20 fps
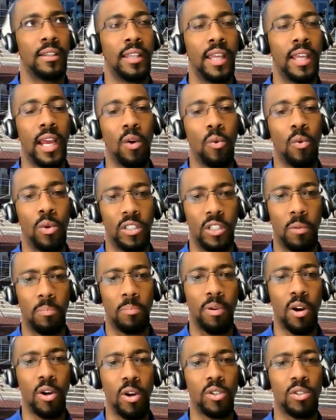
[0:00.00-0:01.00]
there was a
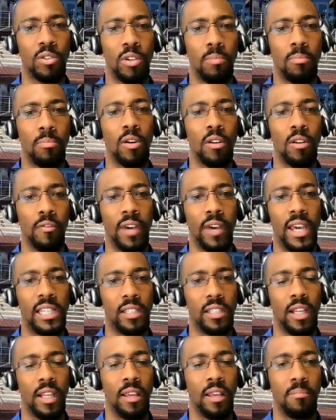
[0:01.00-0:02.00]
personal
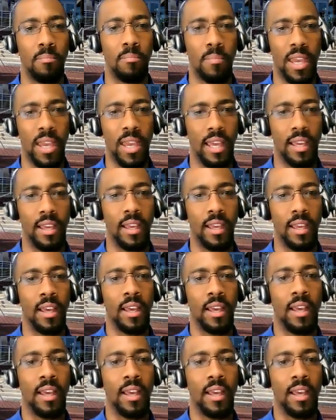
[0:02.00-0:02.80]
motivation in me